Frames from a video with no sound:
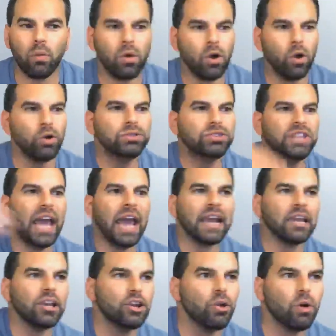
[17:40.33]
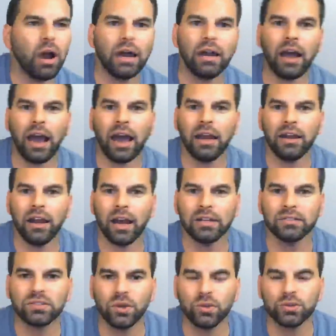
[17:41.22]
Who's tagging you
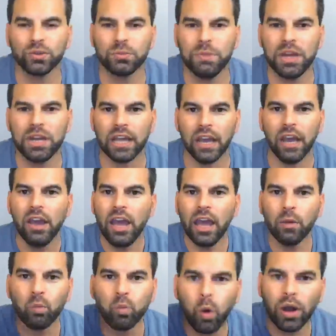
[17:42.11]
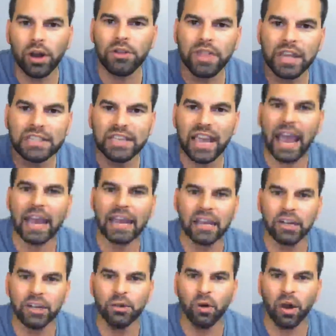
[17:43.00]
on social media? And what are they
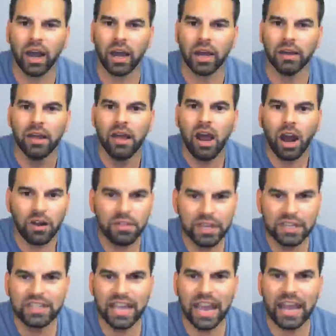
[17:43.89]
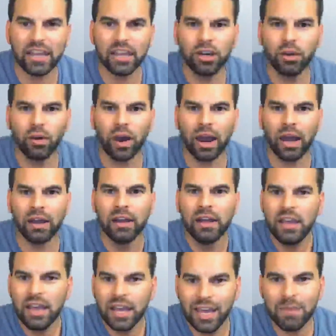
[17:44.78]
tagging you on? Are they tagging you on
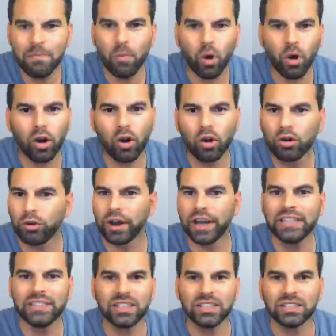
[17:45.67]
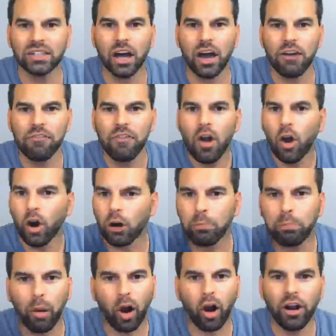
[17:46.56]
immoral, crazy stuff,
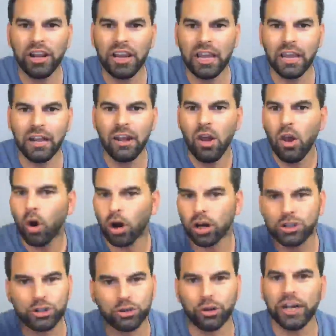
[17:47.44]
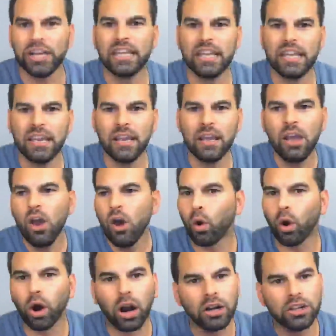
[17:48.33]
or partying, or drinking,
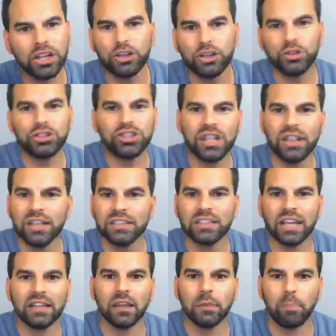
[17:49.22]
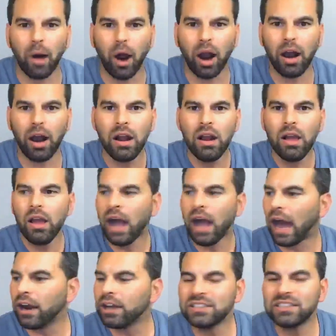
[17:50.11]
or did you see this at the bar?
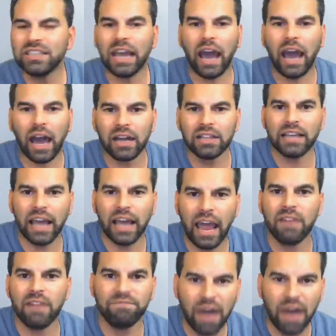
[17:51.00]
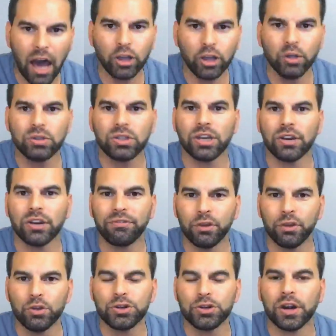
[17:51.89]
How does that add value to your
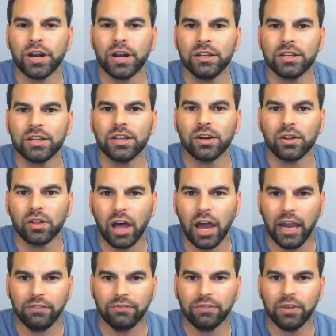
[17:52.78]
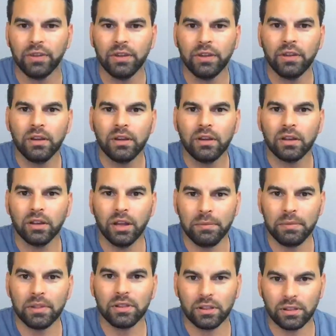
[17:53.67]
future and to your life?
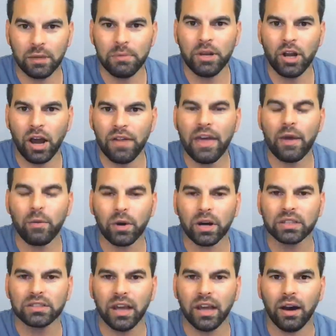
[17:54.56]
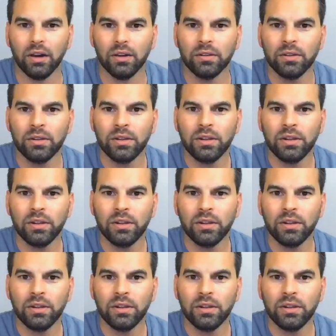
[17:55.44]
Let me know how that works out.